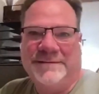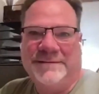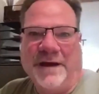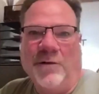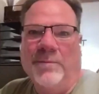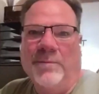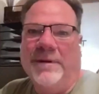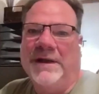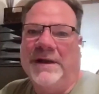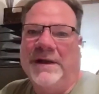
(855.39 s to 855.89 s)

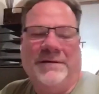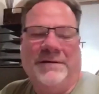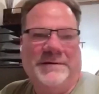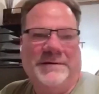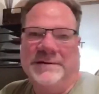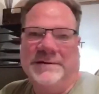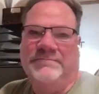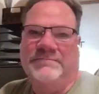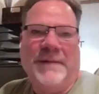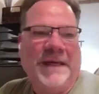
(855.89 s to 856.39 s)
help me
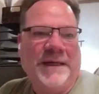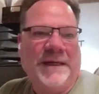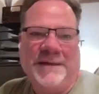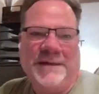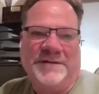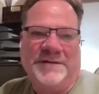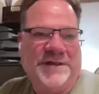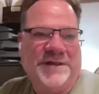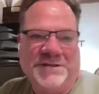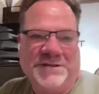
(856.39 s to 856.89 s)
just make a
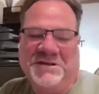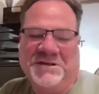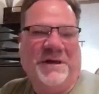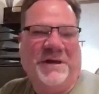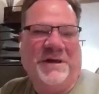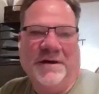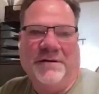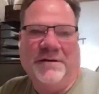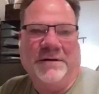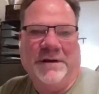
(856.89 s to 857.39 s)
decision
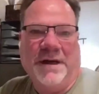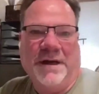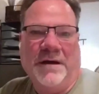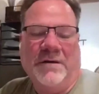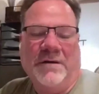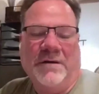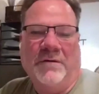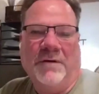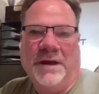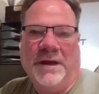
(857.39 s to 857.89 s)
here,
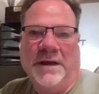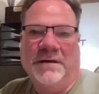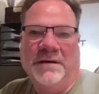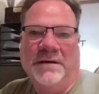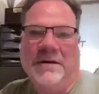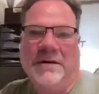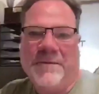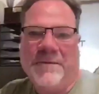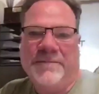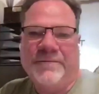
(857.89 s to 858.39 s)
and